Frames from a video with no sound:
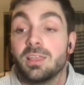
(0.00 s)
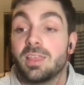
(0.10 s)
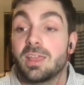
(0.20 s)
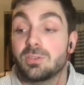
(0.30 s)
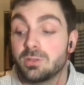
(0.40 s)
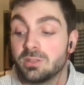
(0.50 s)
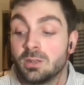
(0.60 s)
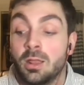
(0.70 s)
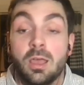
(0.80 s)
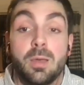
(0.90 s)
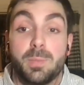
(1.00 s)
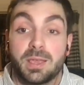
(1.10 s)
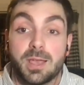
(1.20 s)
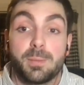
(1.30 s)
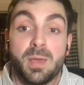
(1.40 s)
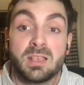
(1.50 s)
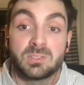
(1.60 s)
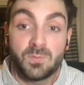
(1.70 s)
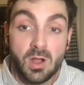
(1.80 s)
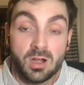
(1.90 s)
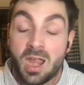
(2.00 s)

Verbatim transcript: that you can pick up as far